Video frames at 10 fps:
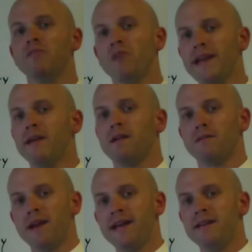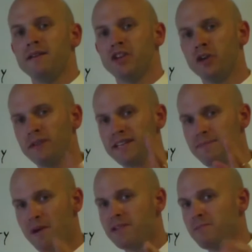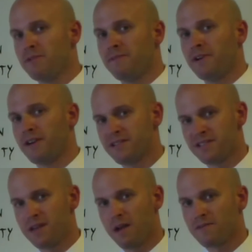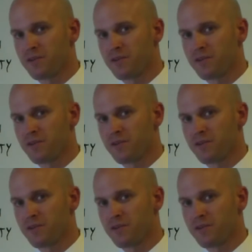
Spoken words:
real, right? You're responsible for yourself.